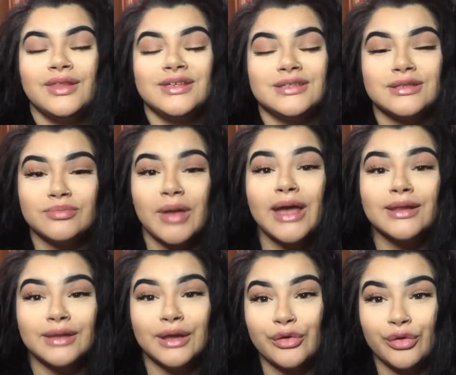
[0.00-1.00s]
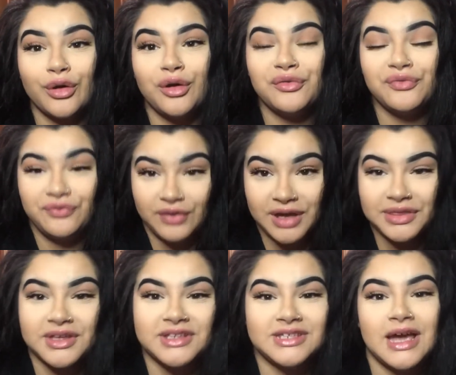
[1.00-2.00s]
This is my literal
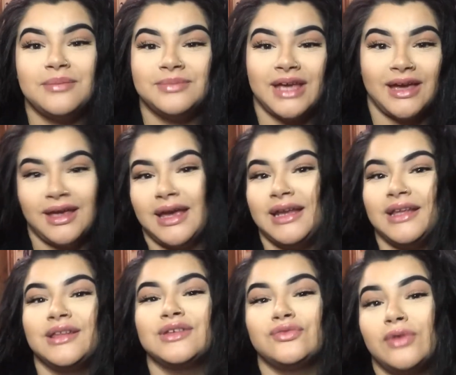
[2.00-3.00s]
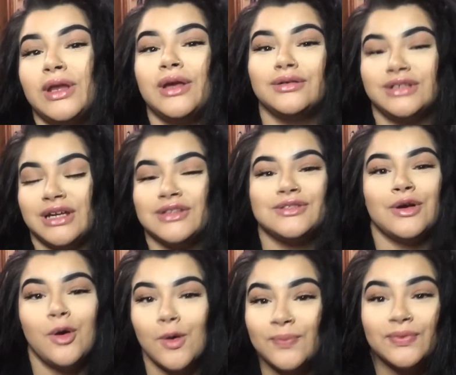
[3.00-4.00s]
5th attempt at getting this video done,
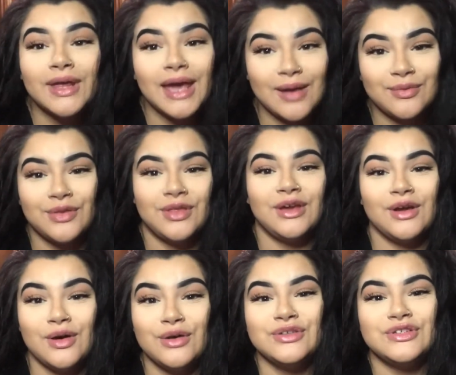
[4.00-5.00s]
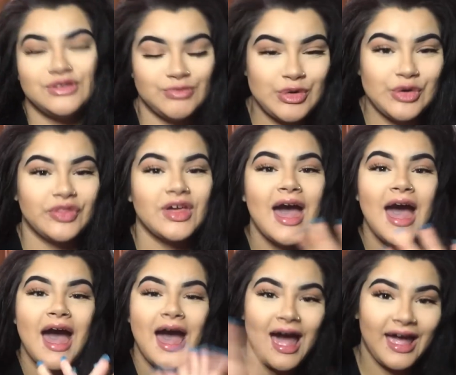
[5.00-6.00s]
so hopefully everything goes smooth.
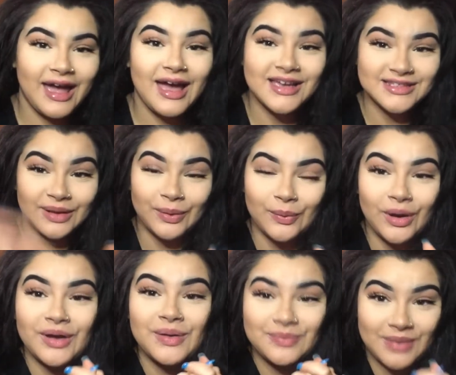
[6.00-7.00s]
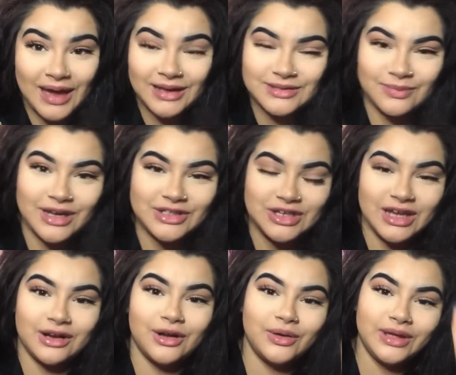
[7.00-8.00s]
Hi guys, and welcome back to my
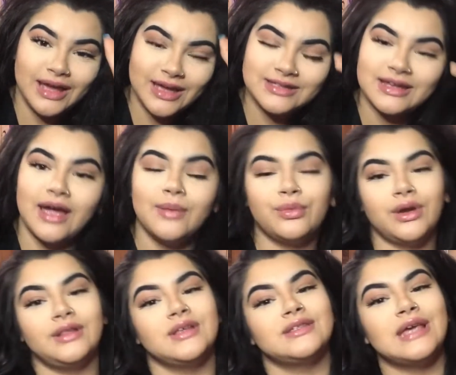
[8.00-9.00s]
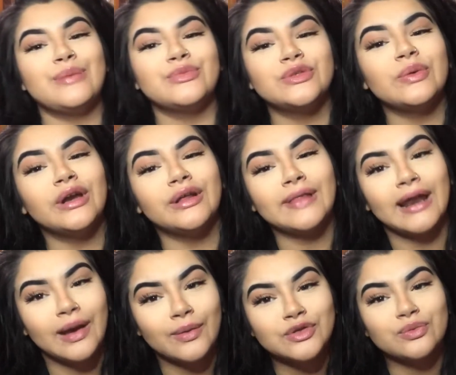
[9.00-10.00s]
channel. Yes, I am wearing the same sweater
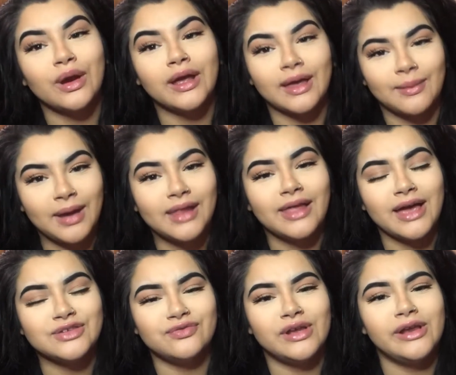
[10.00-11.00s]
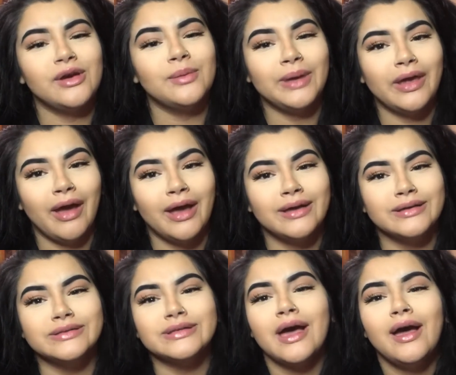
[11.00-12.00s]
that I was wearing in my last video
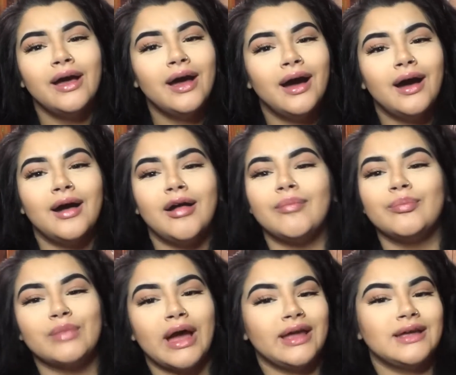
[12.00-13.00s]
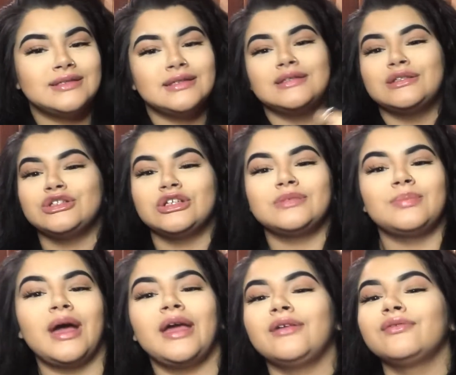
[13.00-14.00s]
because I guess this is just
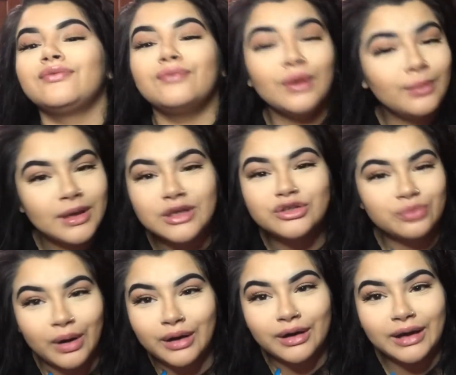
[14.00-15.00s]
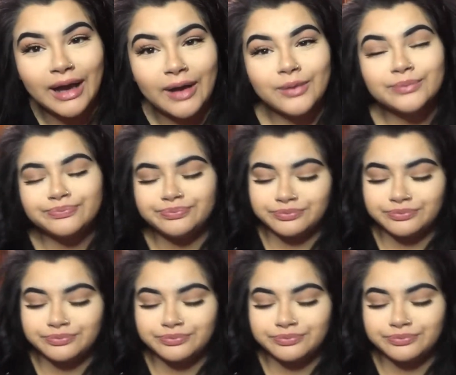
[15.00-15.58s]
my filming sweater now.